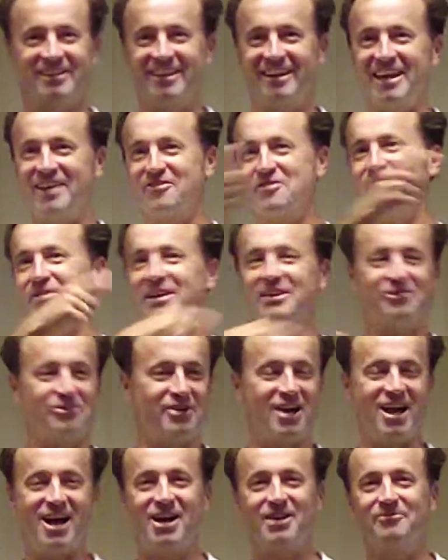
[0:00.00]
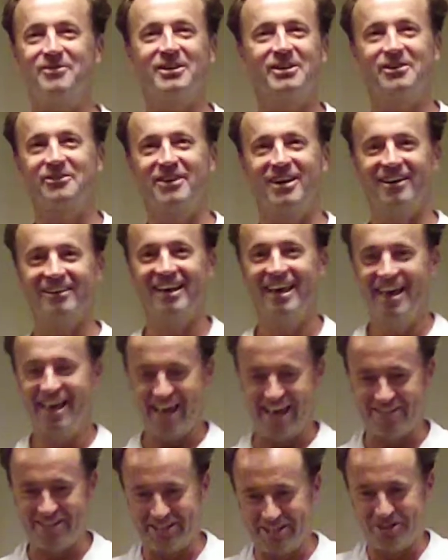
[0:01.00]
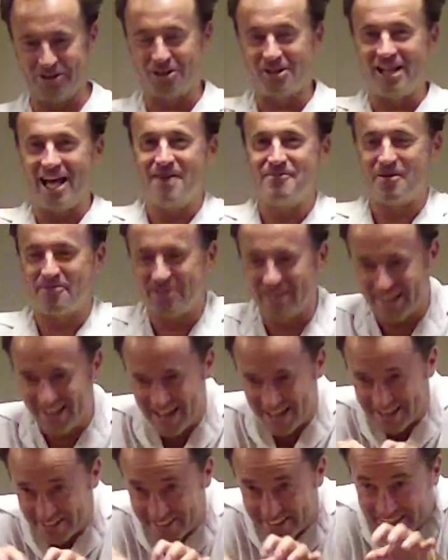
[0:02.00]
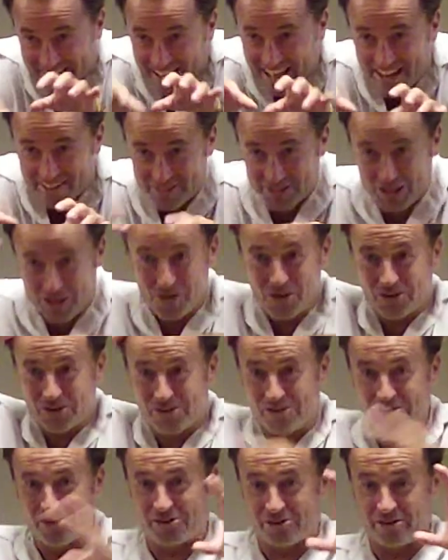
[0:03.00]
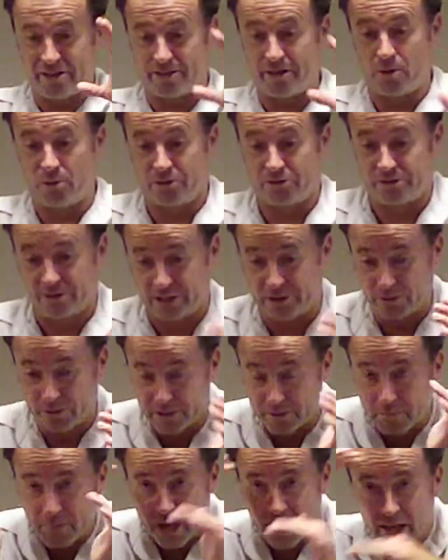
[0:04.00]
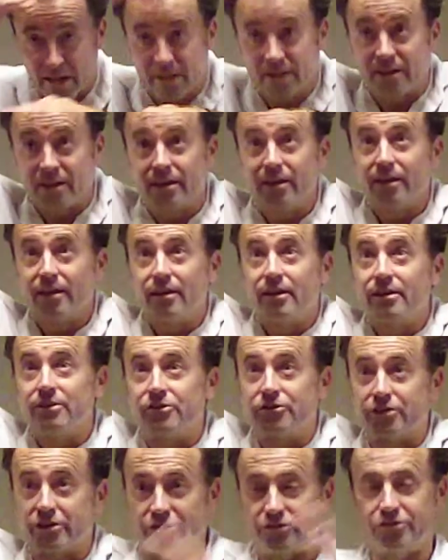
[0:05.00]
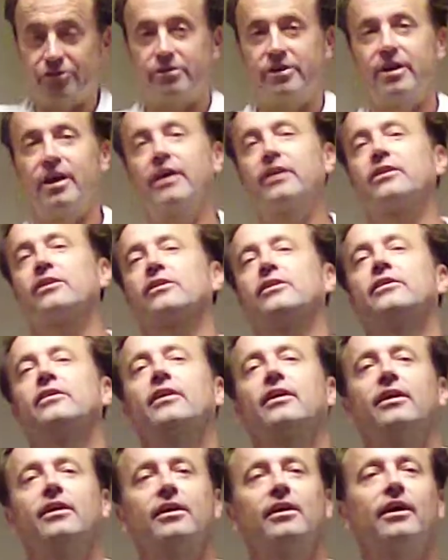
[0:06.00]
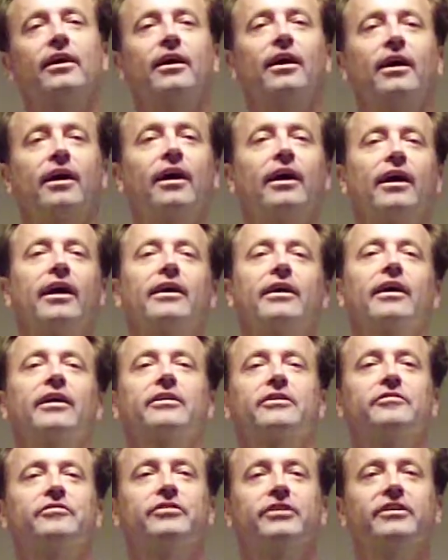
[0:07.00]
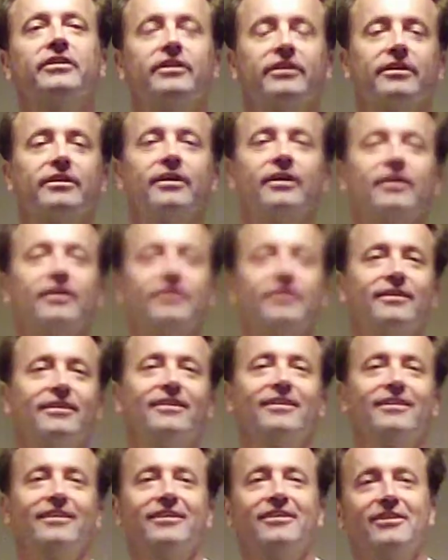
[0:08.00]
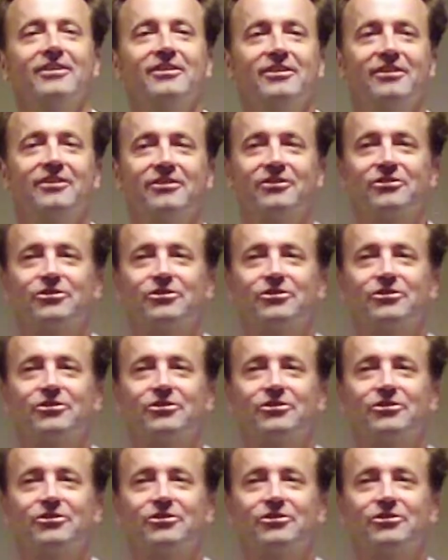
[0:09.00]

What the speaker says: And everybody around, going around, and then climb up the ladder, and you have to go into this thing that was literally made just so that I could fit in it. Yeah.